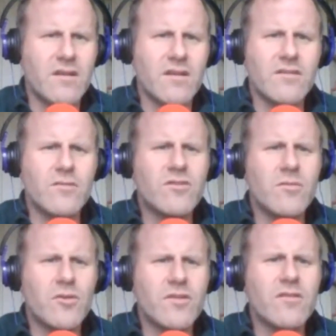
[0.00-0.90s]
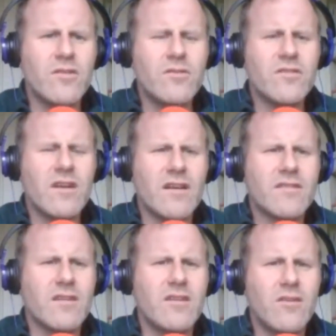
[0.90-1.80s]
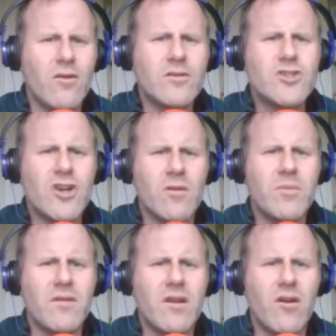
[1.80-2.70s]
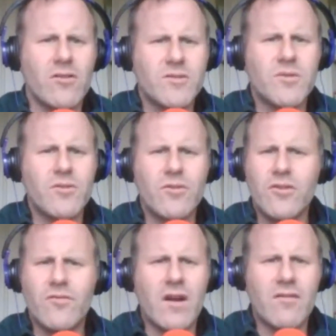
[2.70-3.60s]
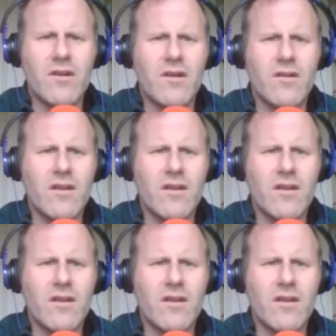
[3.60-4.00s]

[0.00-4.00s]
Because he was the most enthusiastic, young, chirpy entrepreneur you've ever heard.